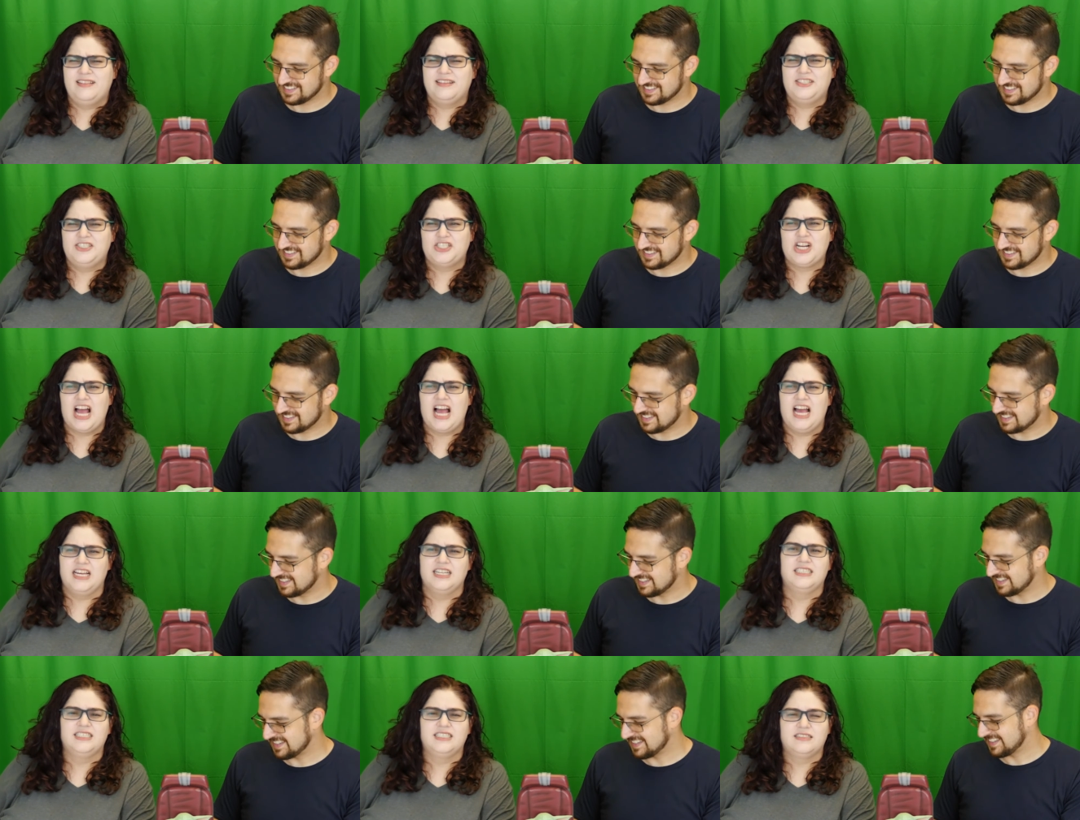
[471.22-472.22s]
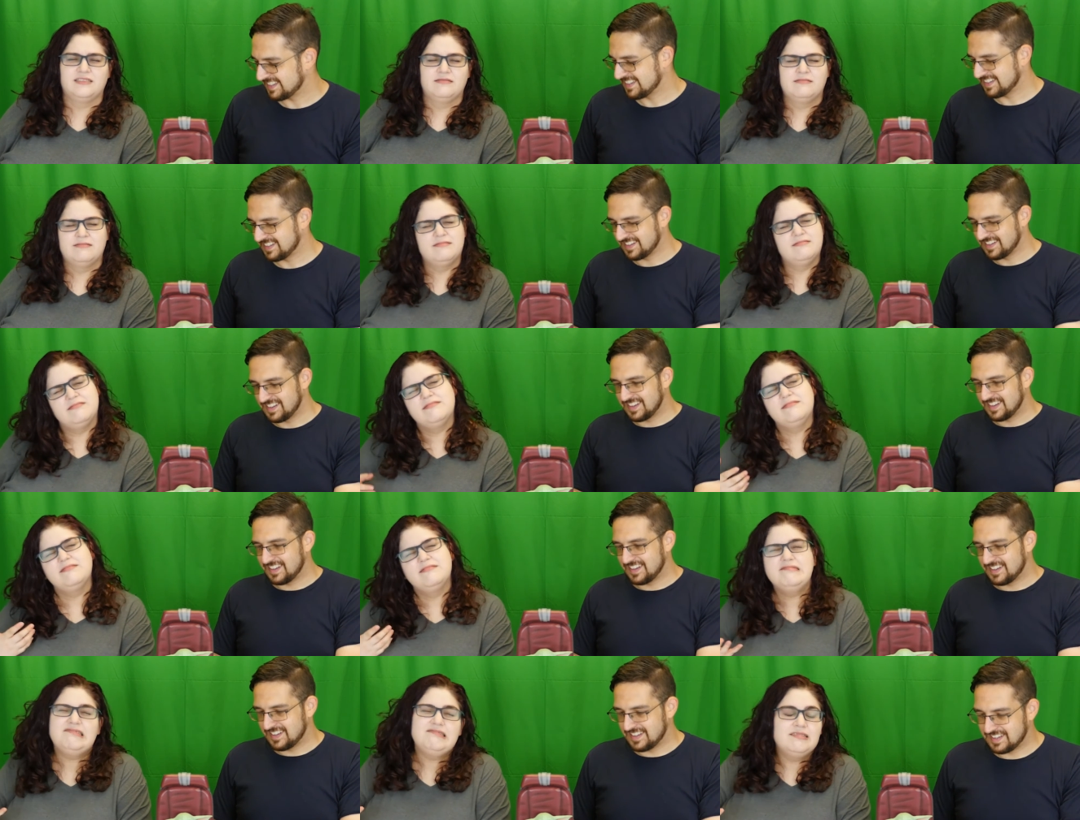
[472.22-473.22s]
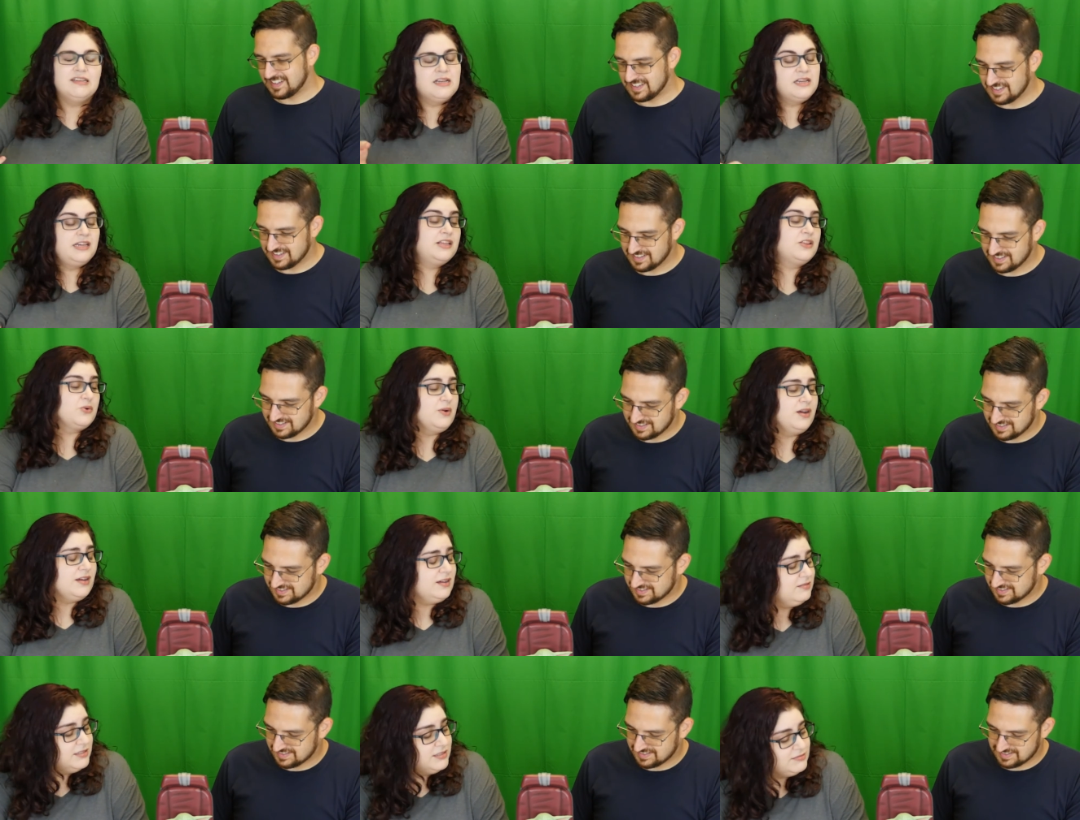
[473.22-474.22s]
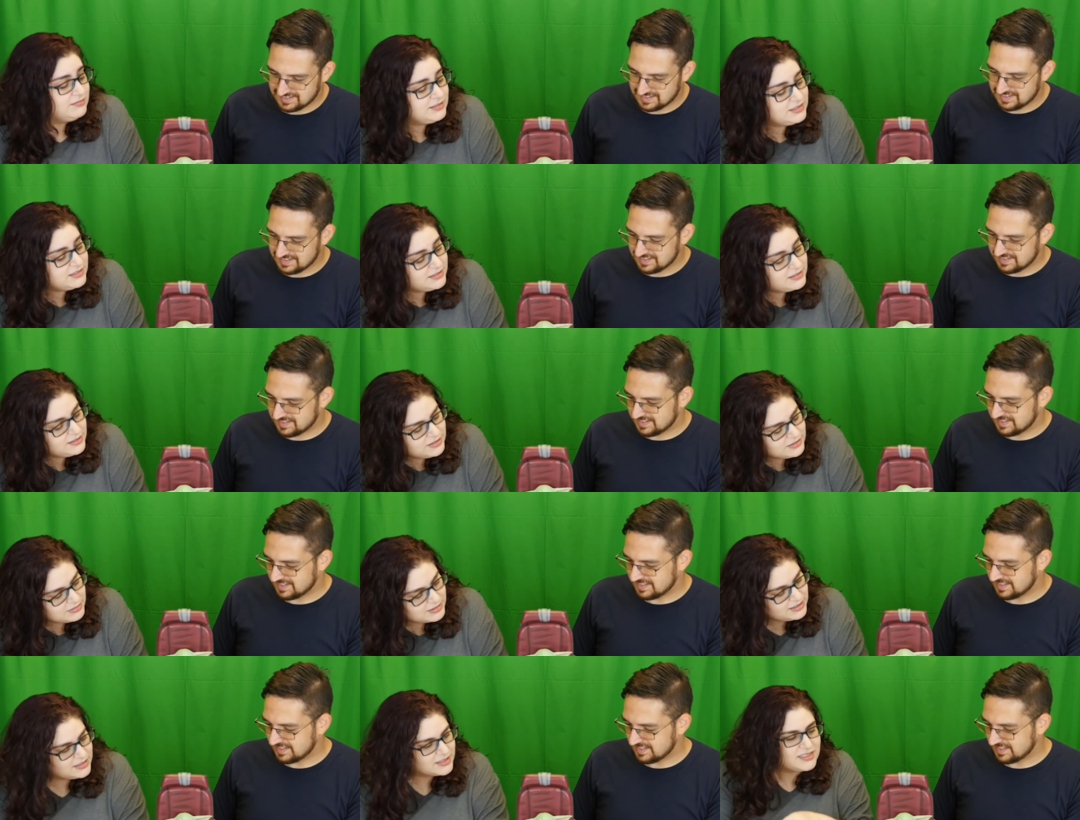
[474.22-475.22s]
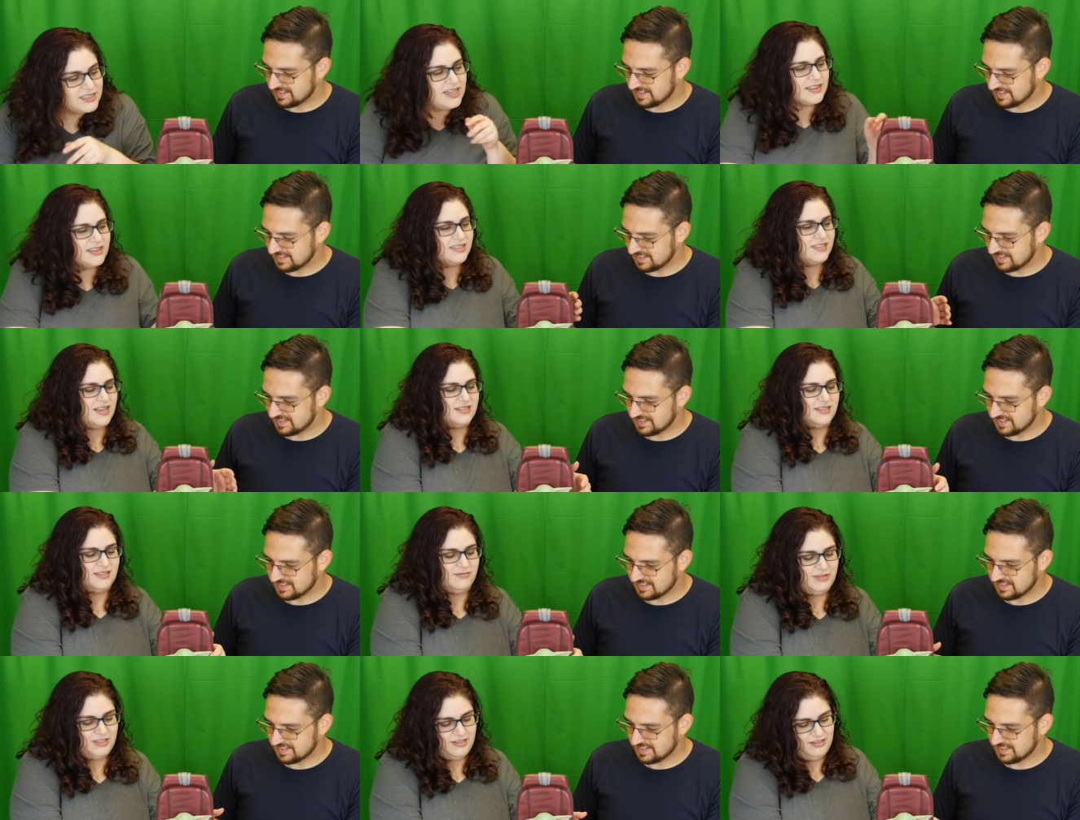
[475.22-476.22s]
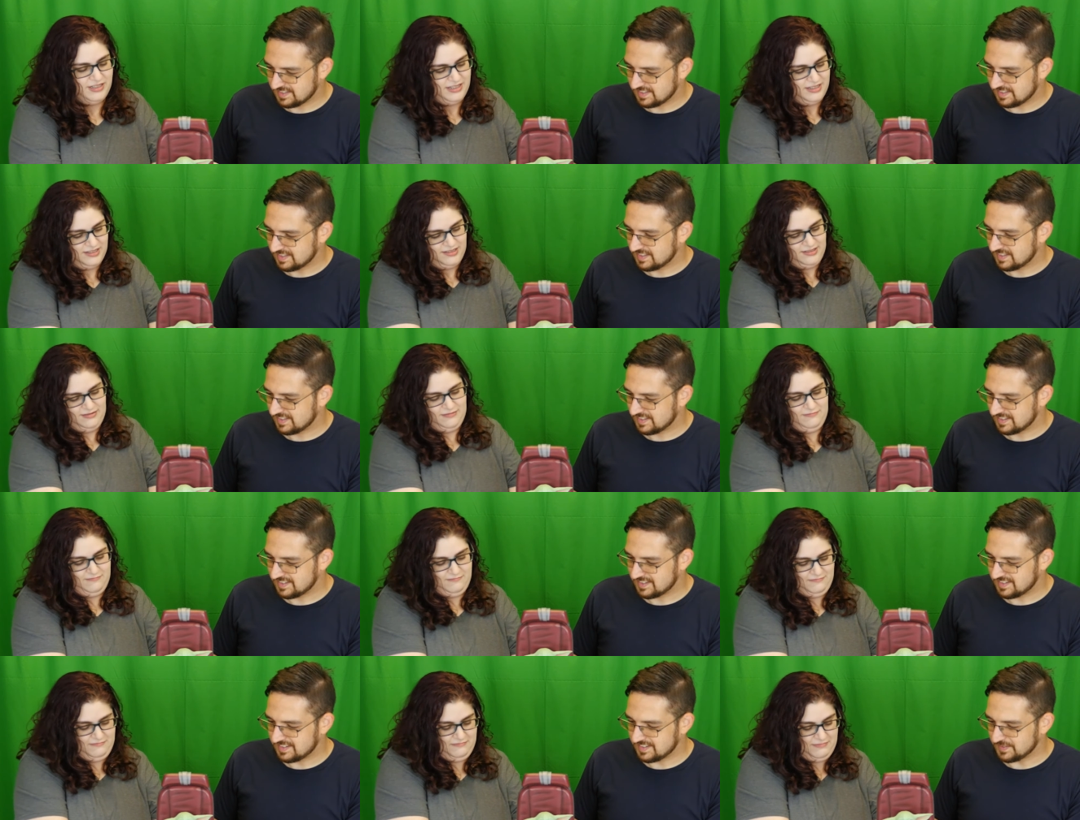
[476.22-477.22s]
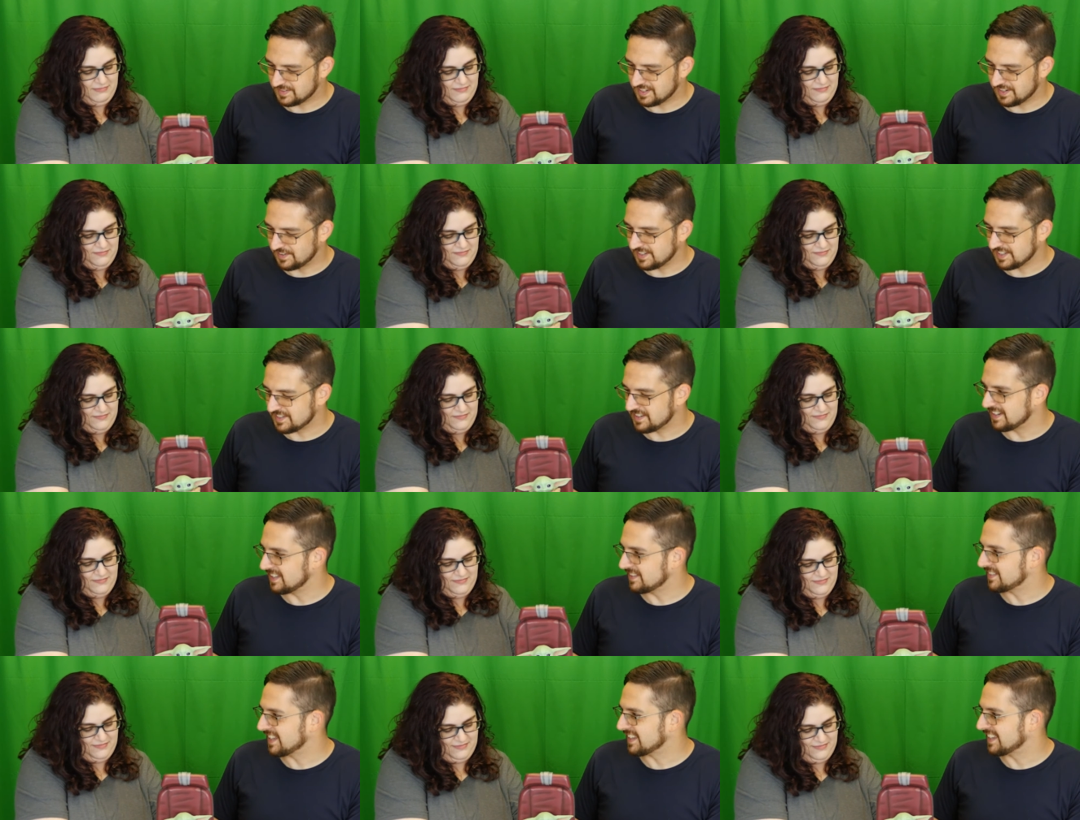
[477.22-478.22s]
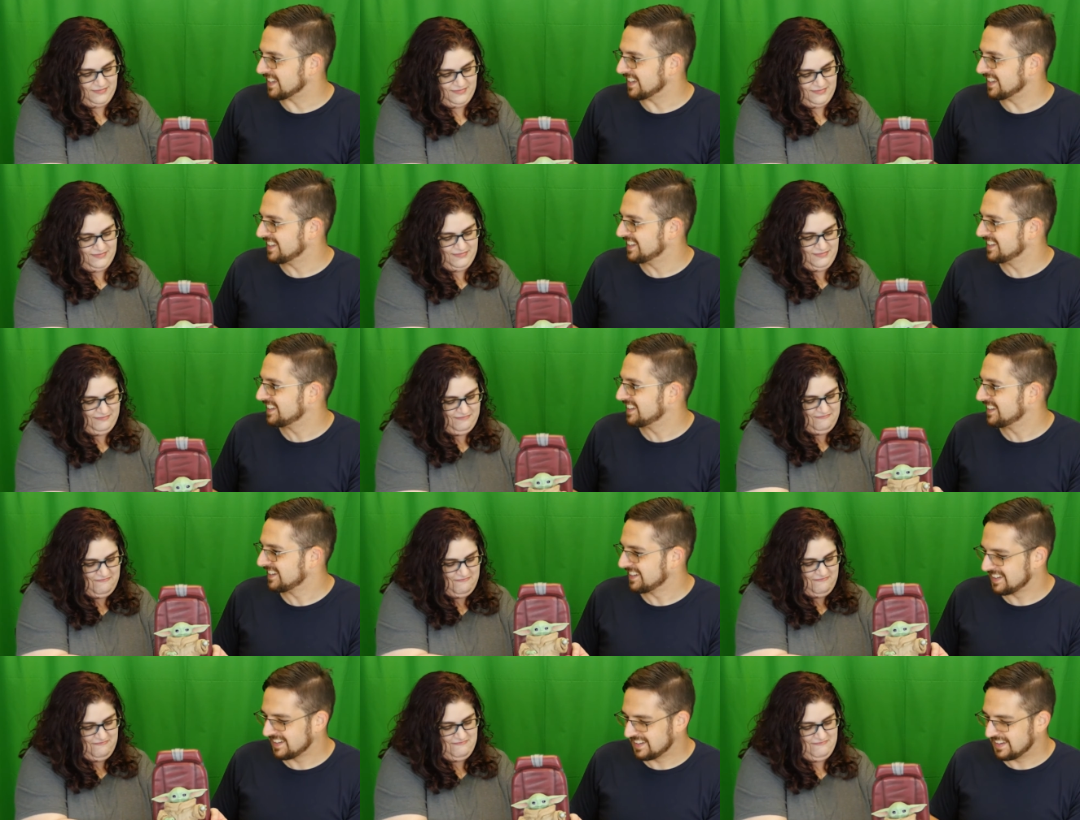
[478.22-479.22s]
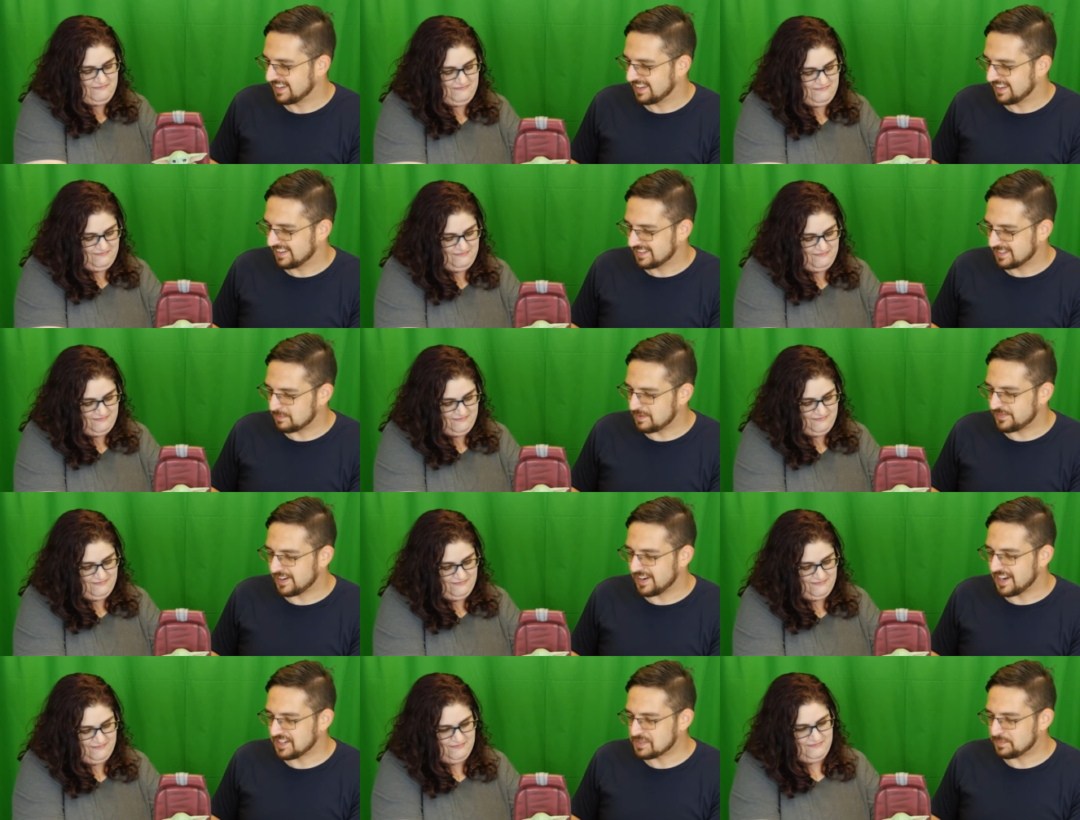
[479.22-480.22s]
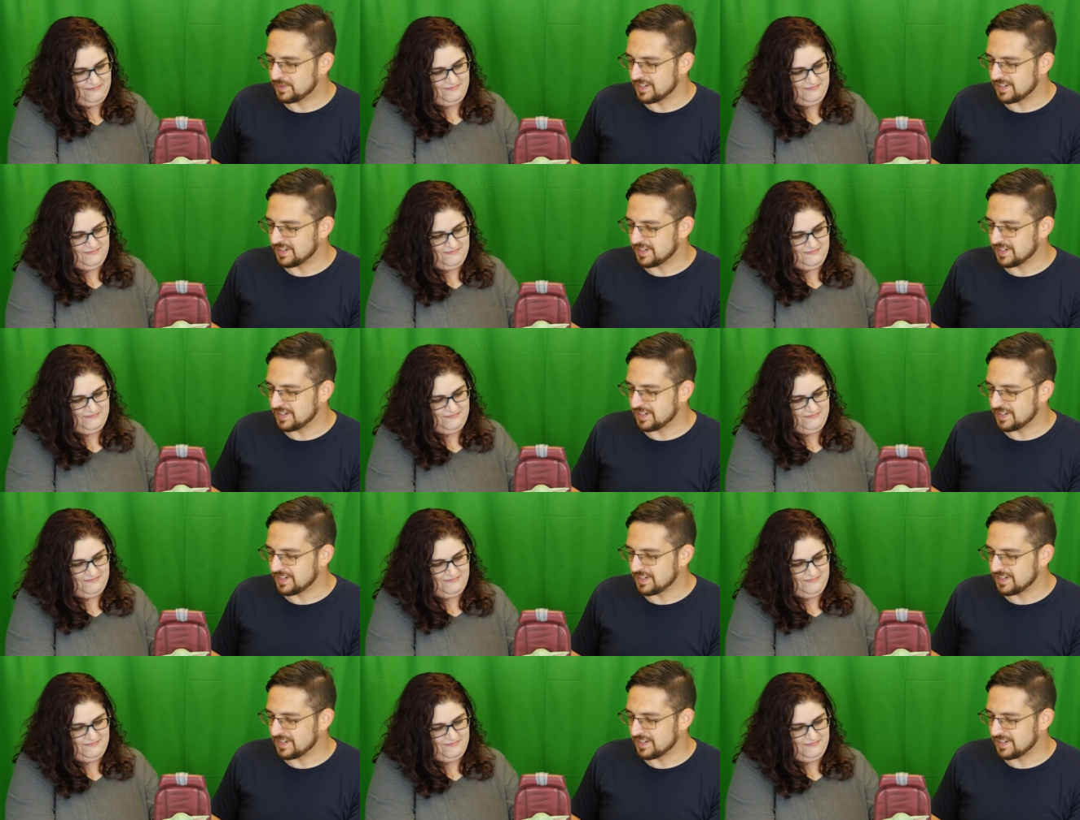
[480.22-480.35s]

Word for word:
Speaker 1: the child. Either way, I mean, but oh gosh, yeah, this has some serious.
Speaker 2: Don't get a hernia trying to lift that thing. To be fair, I actually